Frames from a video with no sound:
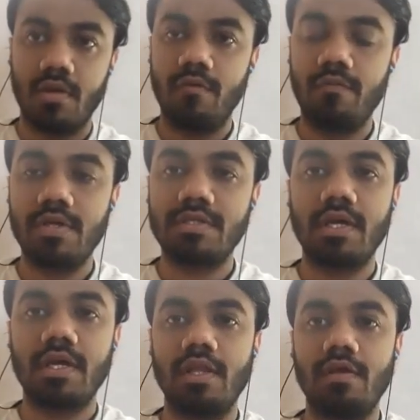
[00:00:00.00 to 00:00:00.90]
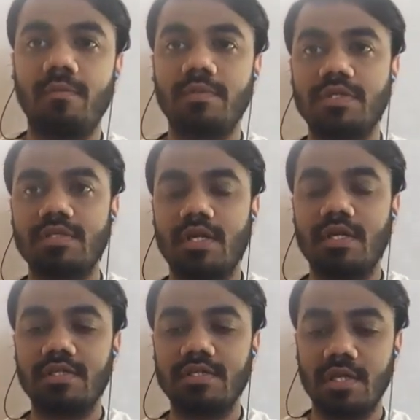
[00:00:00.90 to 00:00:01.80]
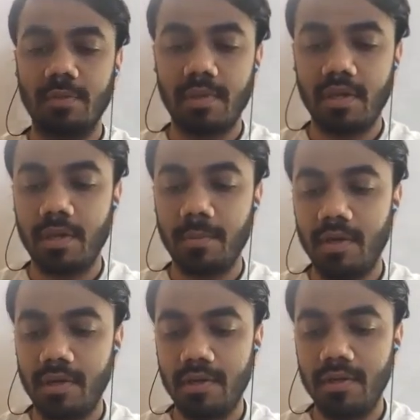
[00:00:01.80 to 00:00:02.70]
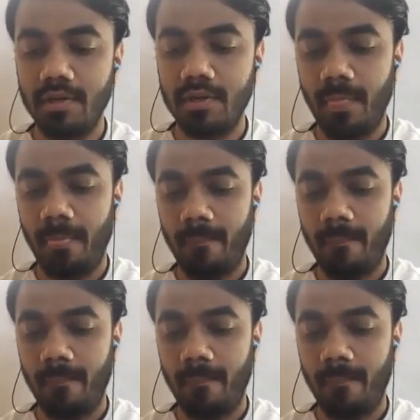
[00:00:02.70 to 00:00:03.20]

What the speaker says: Give me a second. I will just adjusting my camera here.